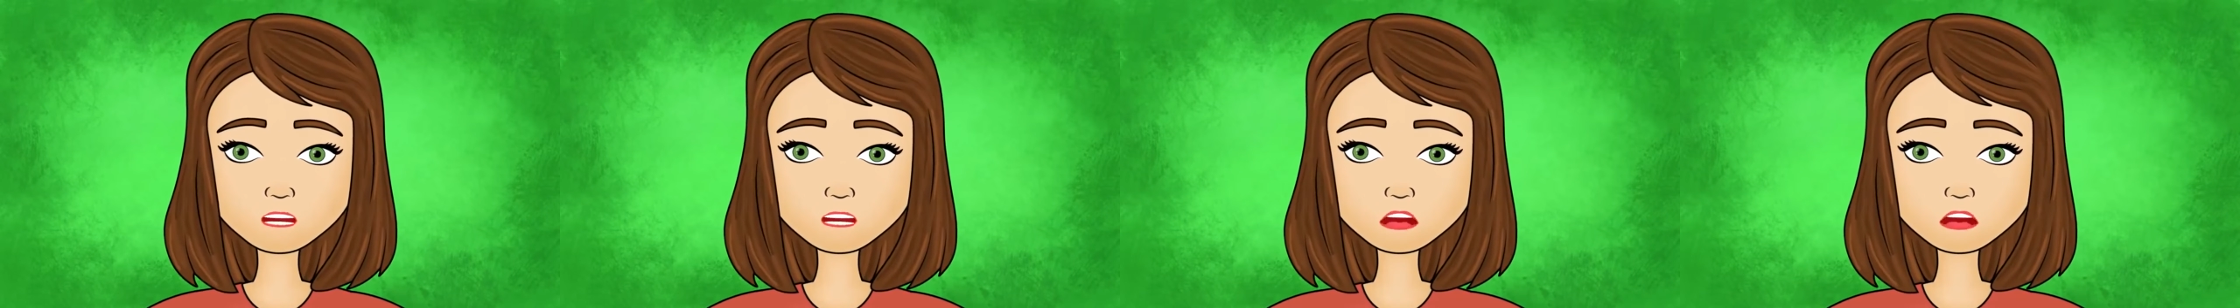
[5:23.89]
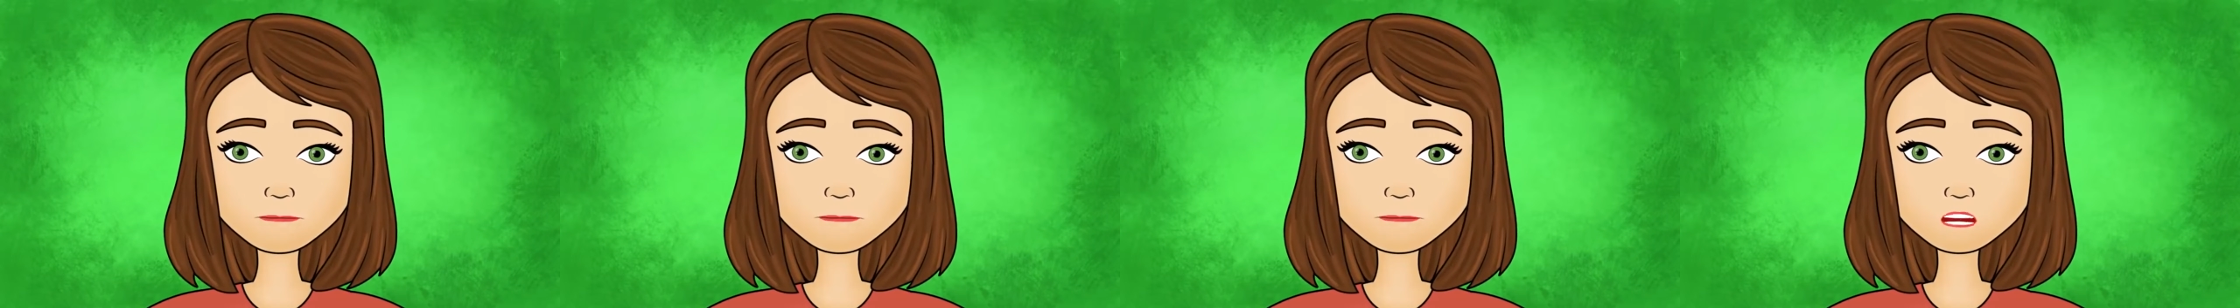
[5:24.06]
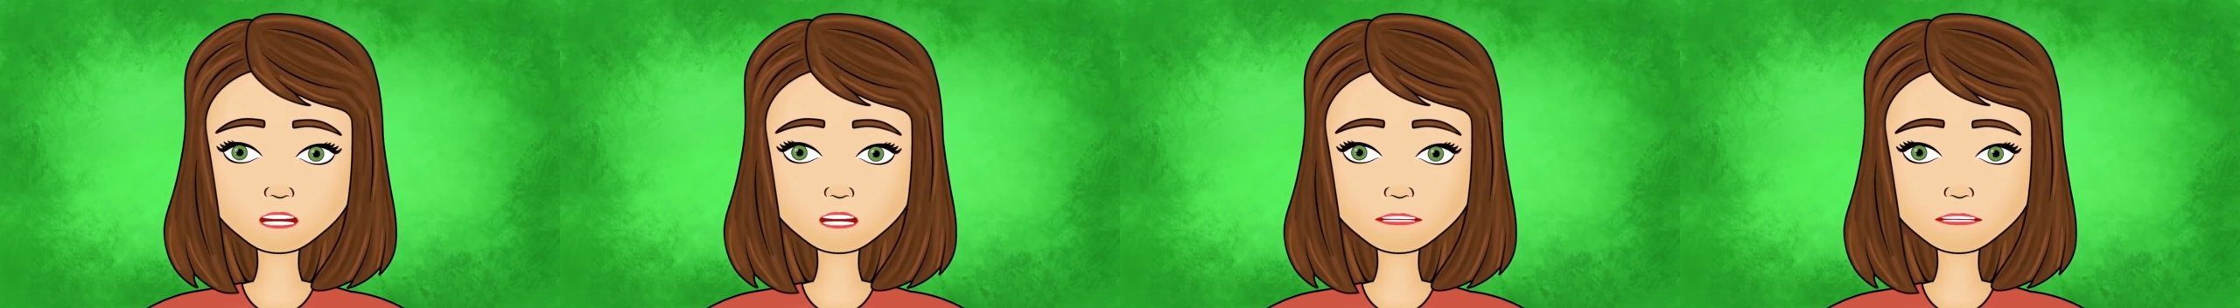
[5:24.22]
but
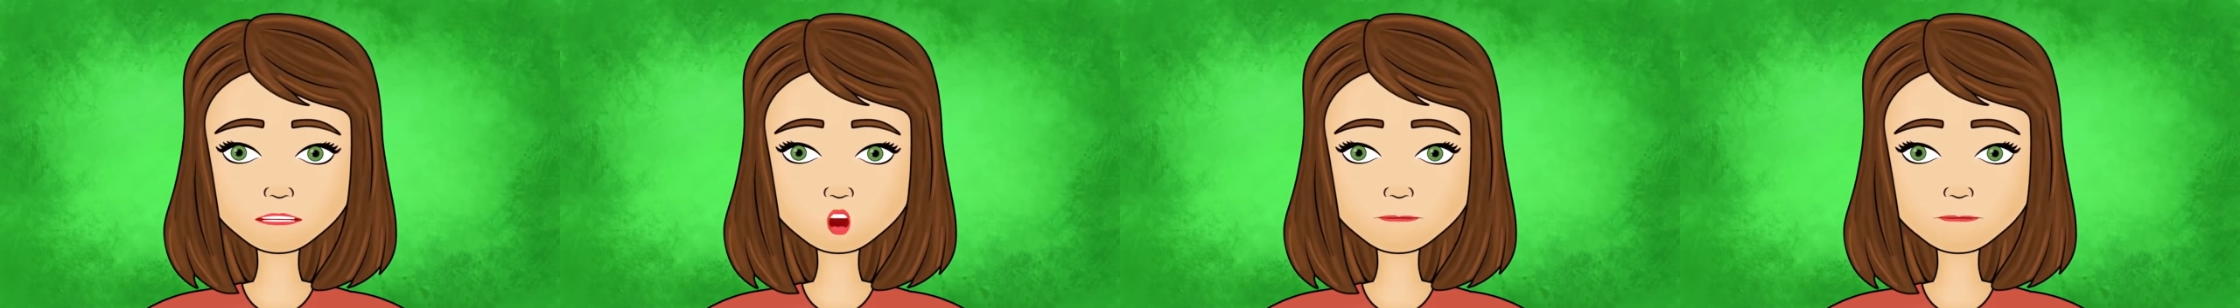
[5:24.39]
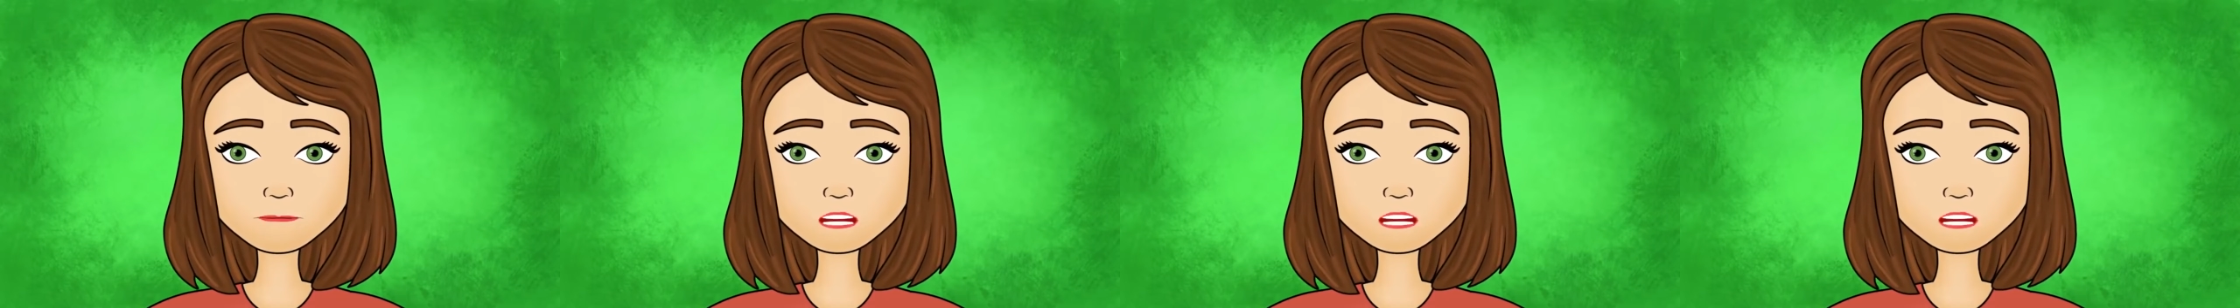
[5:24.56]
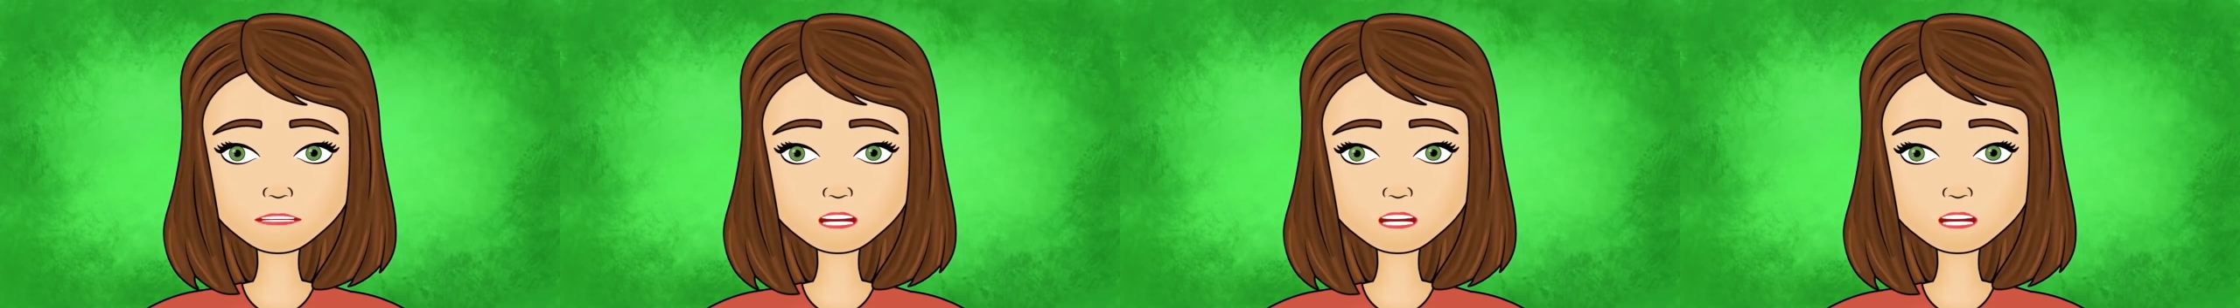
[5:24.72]
I had
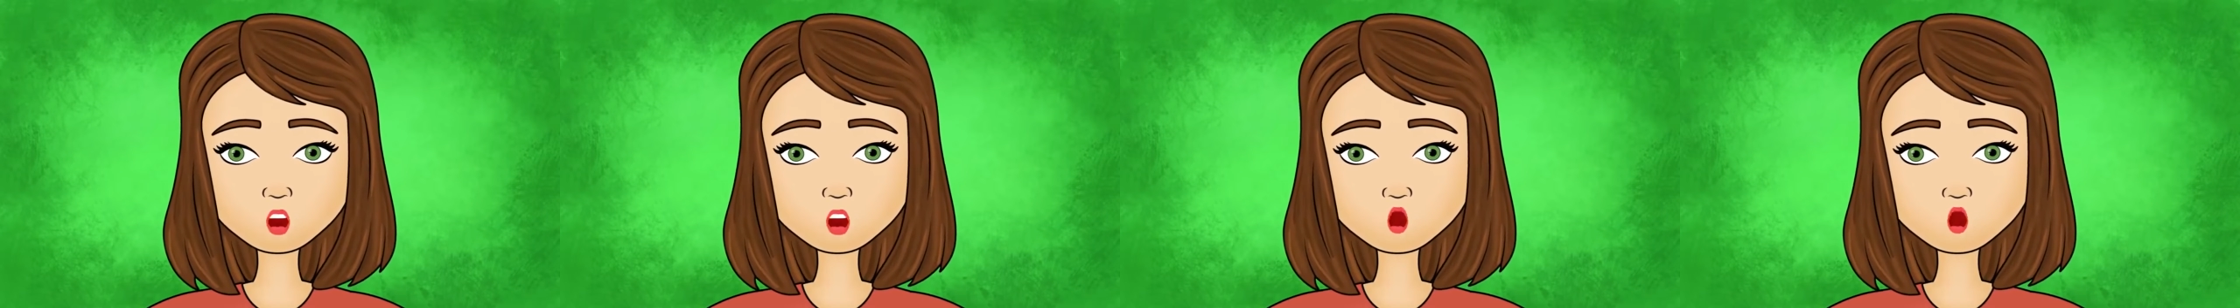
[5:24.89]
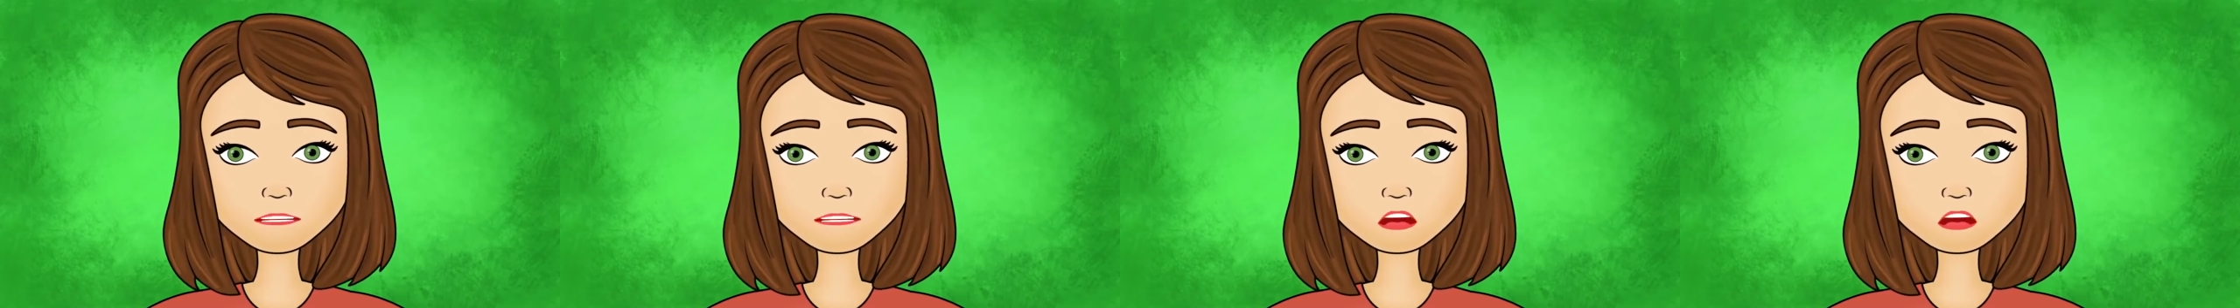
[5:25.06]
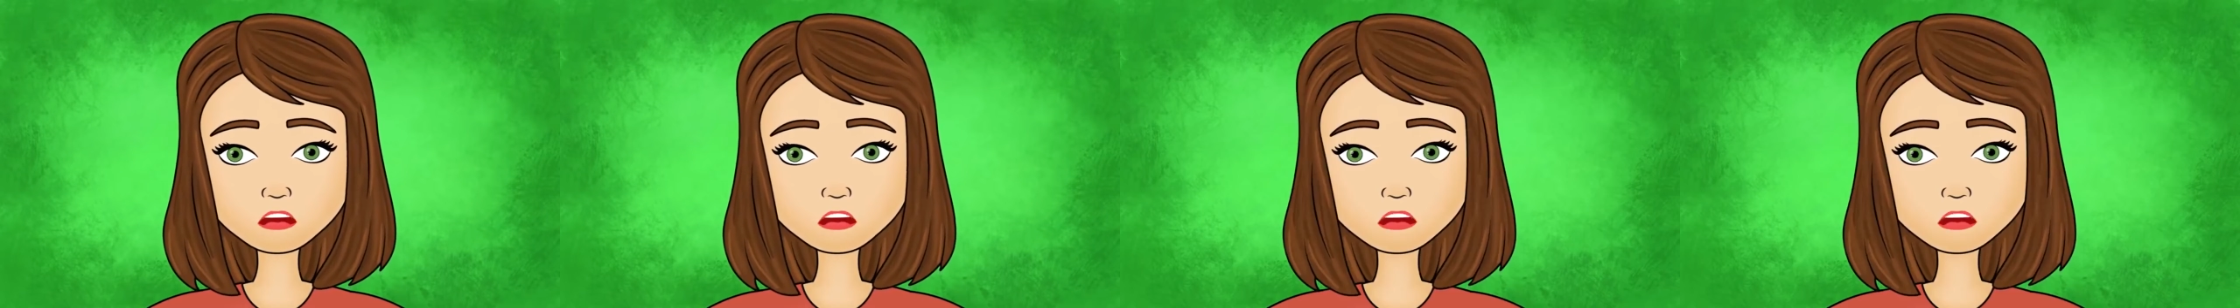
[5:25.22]
someone to talk